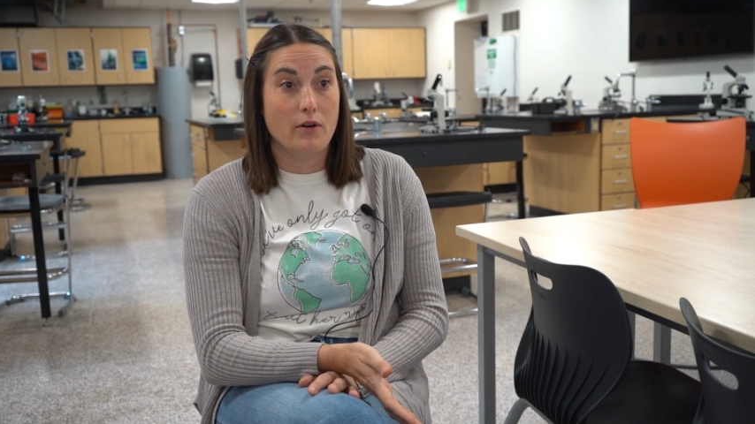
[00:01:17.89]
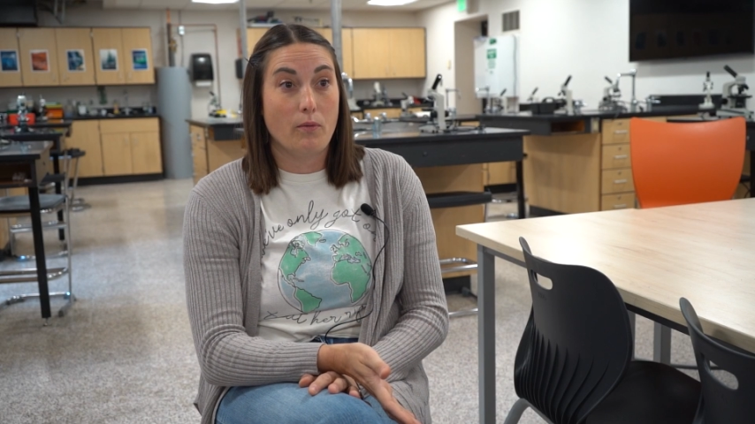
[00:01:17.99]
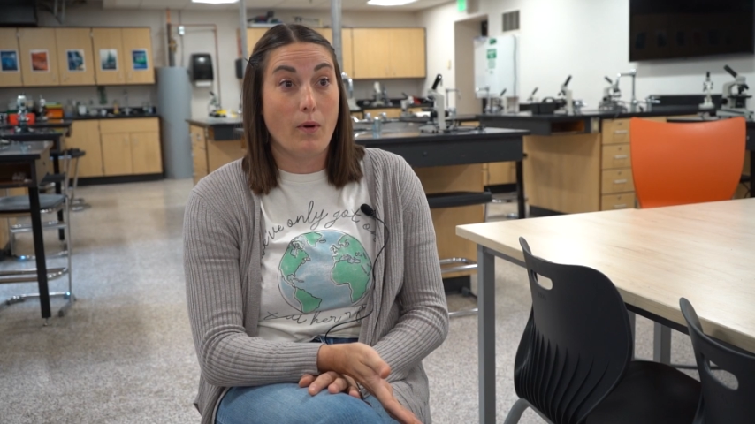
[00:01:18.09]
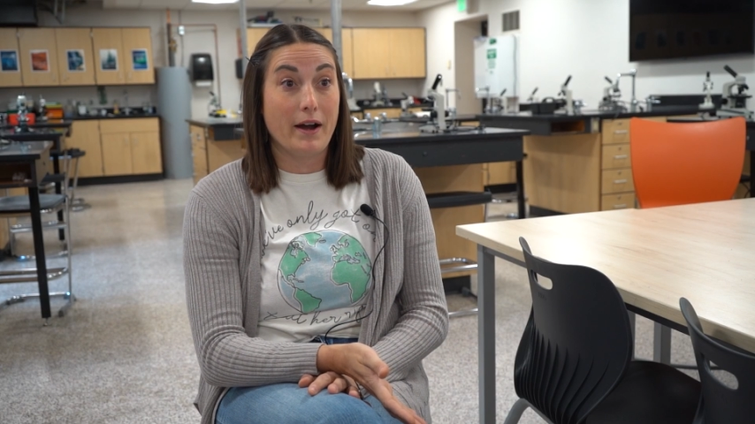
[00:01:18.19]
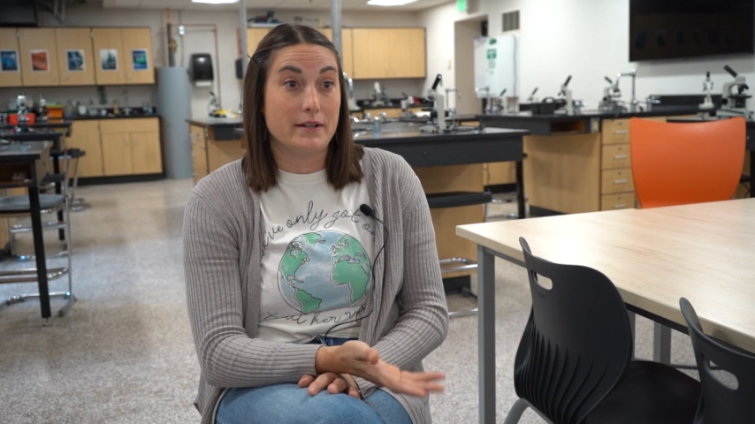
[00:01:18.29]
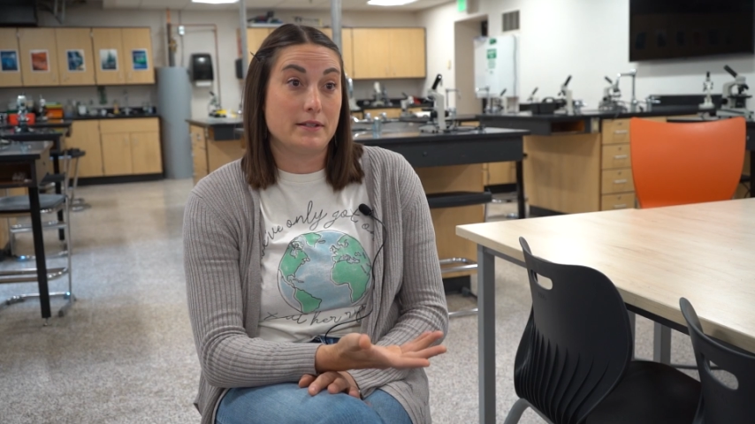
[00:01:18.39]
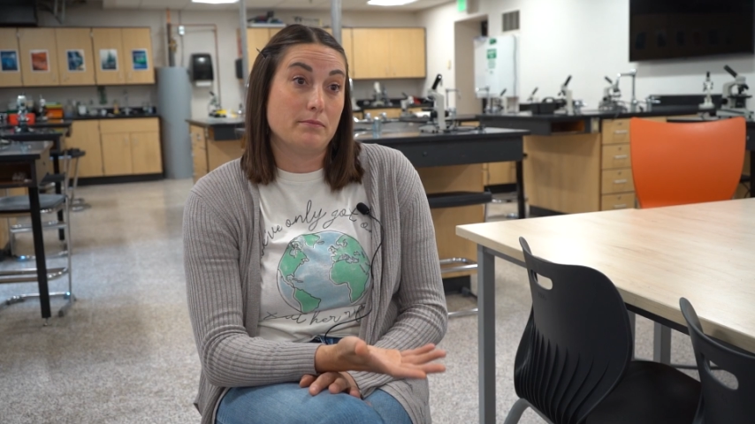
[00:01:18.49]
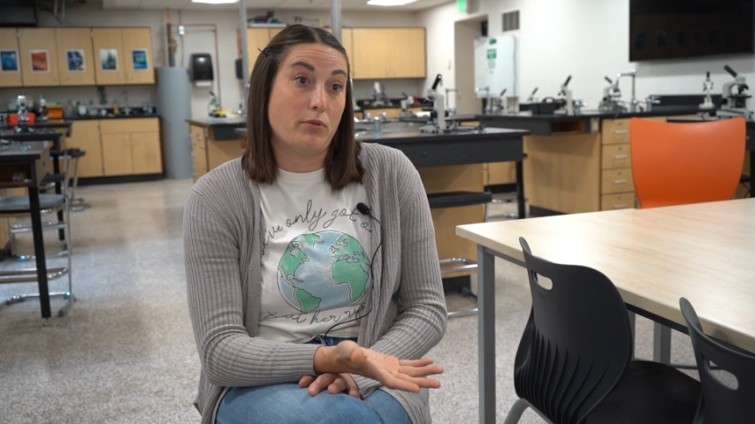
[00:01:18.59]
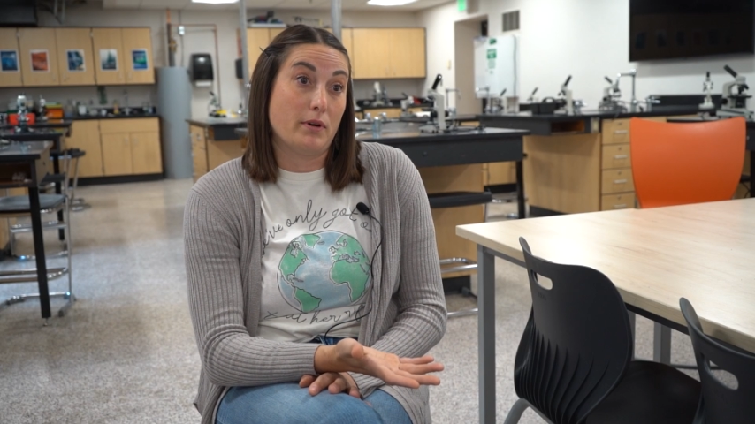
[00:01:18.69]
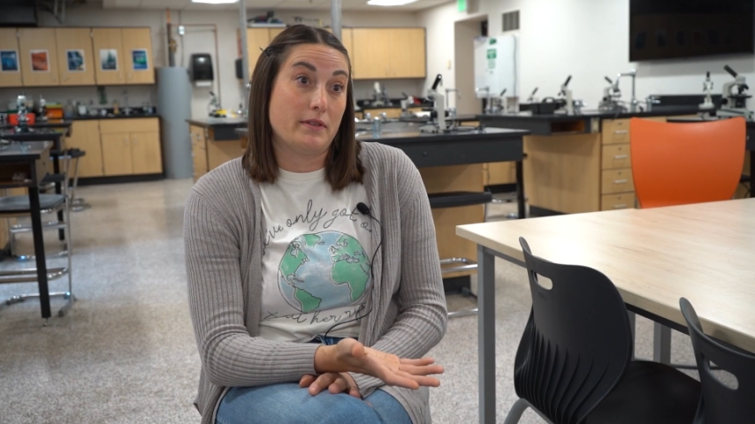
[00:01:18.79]
why it's
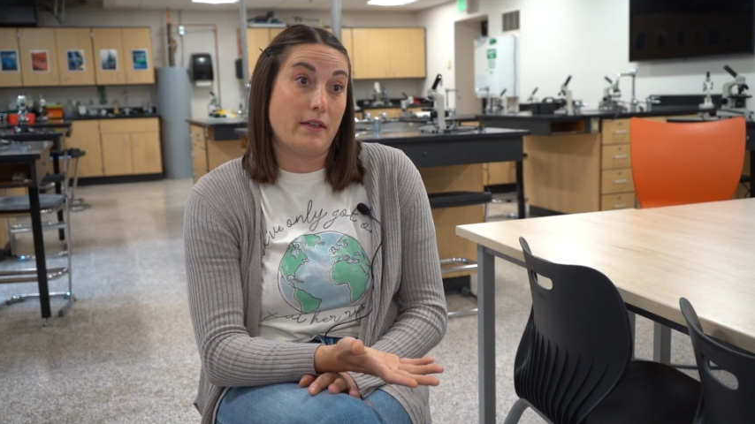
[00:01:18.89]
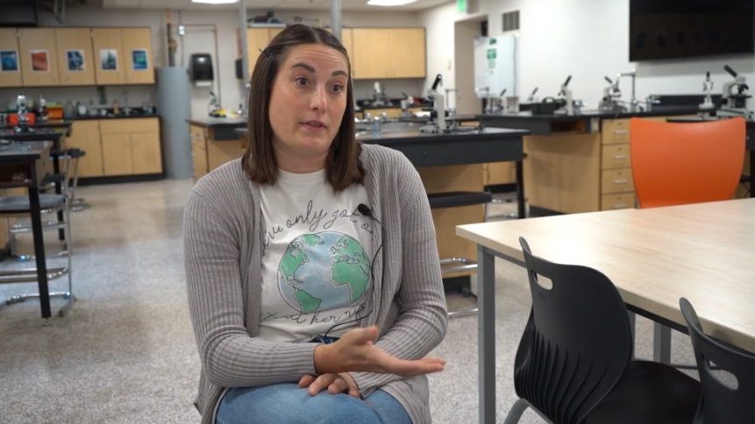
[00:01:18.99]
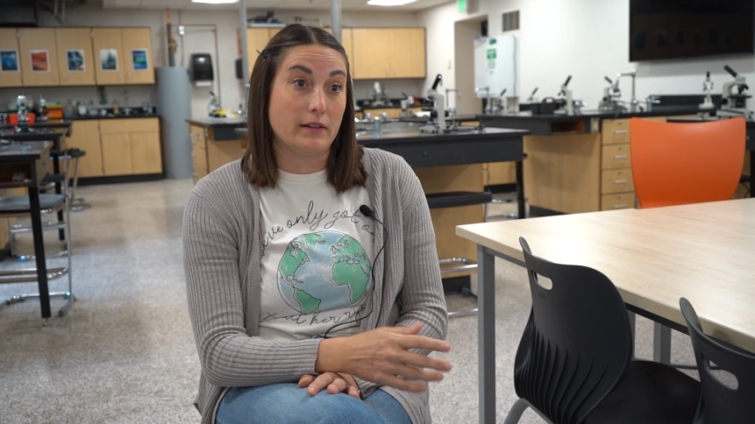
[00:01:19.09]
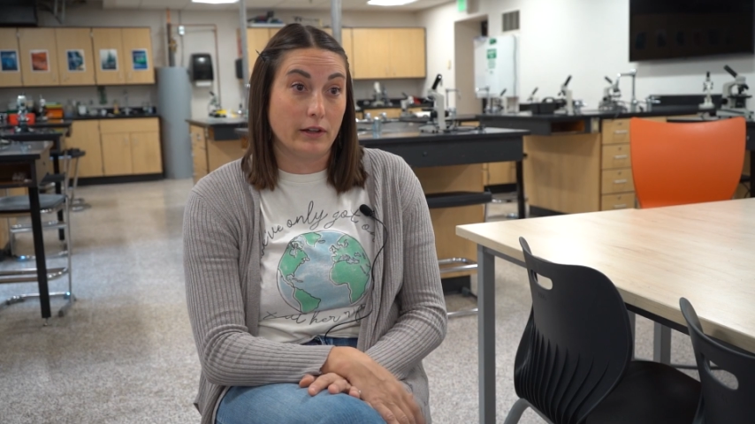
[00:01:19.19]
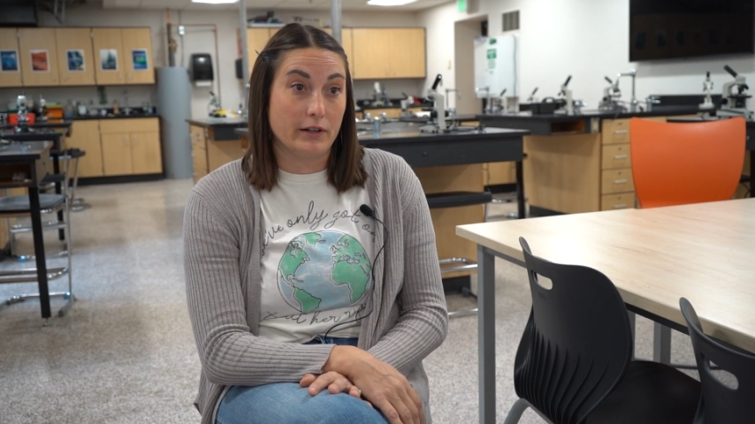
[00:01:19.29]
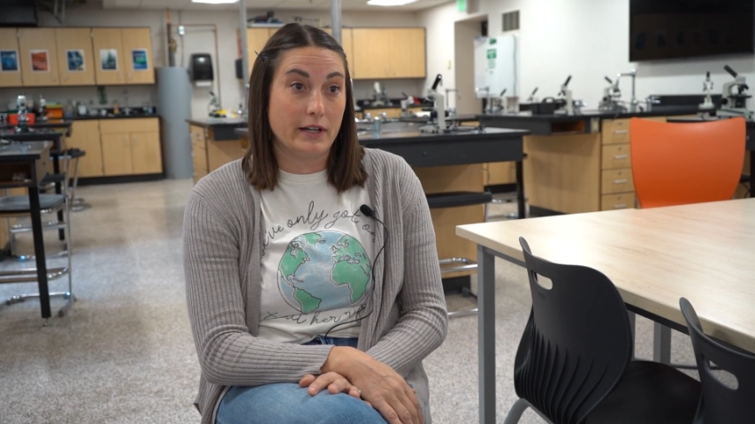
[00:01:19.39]
important that they learn